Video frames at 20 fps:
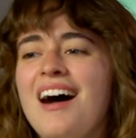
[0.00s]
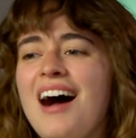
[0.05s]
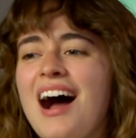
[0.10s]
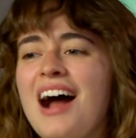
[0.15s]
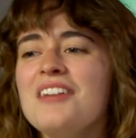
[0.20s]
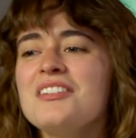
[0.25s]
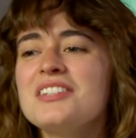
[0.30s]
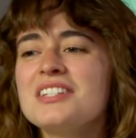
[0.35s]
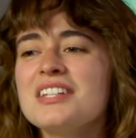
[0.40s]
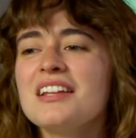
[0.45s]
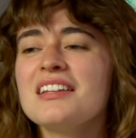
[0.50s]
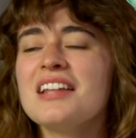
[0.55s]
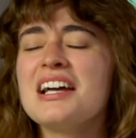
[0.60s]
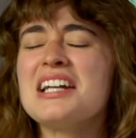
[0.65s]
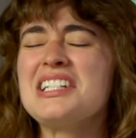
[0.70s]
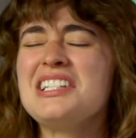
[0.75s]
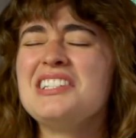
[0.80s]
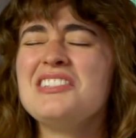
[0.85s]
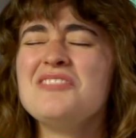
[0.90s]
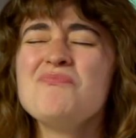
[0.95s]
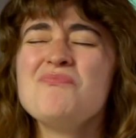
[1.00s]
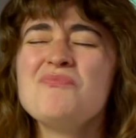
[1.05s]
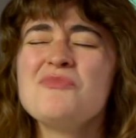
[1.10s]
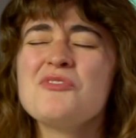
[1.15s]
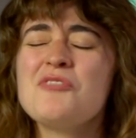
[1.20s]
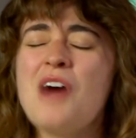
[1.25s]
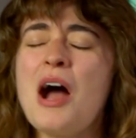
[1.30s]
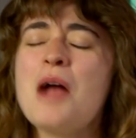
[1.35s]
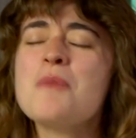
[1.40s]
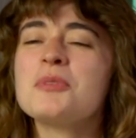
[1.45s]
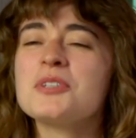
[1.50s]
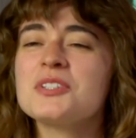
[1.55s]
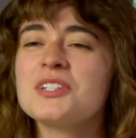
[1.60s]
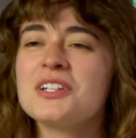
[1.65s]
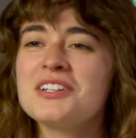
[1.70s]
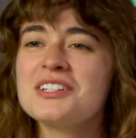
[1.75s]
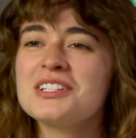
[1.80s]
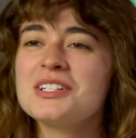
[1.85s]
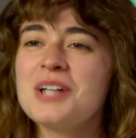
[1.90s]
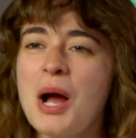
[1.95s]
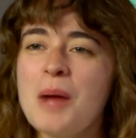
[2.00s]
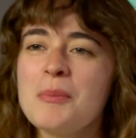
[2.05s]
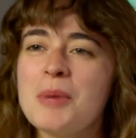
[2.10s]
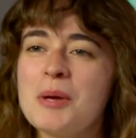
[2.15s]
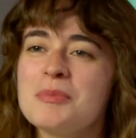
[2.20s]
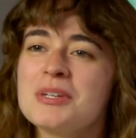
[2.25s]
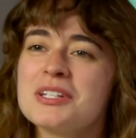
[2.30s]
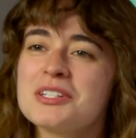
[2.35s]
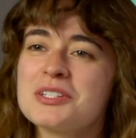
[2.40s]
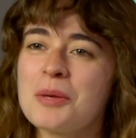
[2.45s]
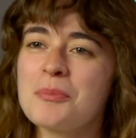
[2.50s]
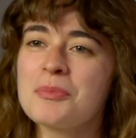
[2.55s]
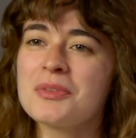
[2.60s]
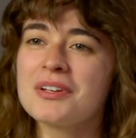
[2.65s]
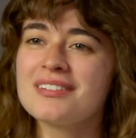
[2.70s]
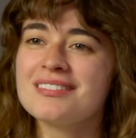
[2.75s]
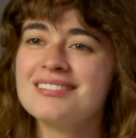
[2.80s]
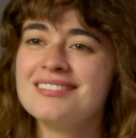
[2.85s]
I'd say like 5% of the time I miss something.